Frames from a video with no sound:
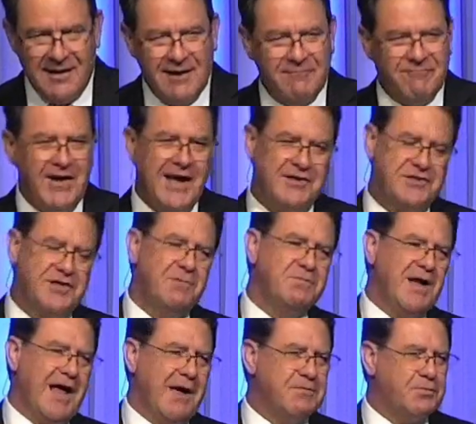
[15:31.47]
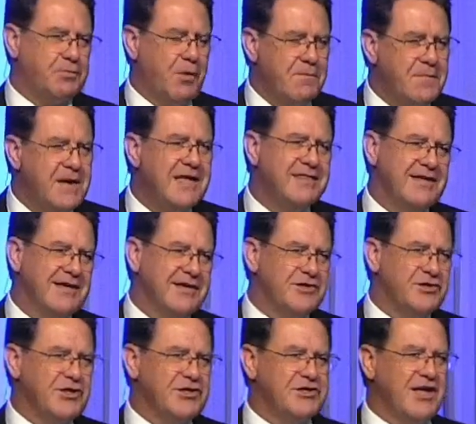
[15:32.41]
In fact, sometimes
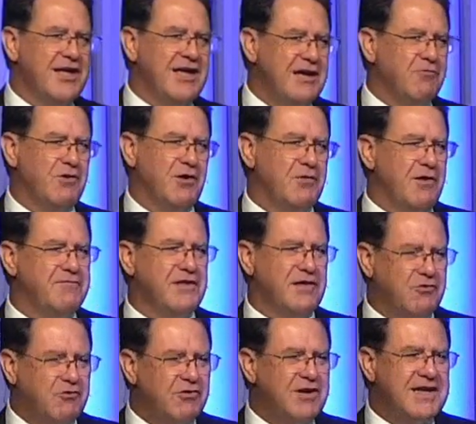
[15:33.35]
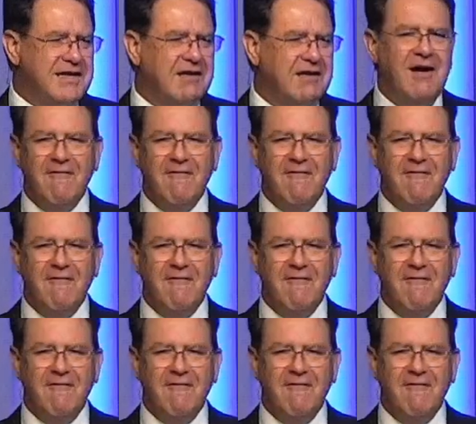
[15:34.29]
Prometheus is the hero of the Greek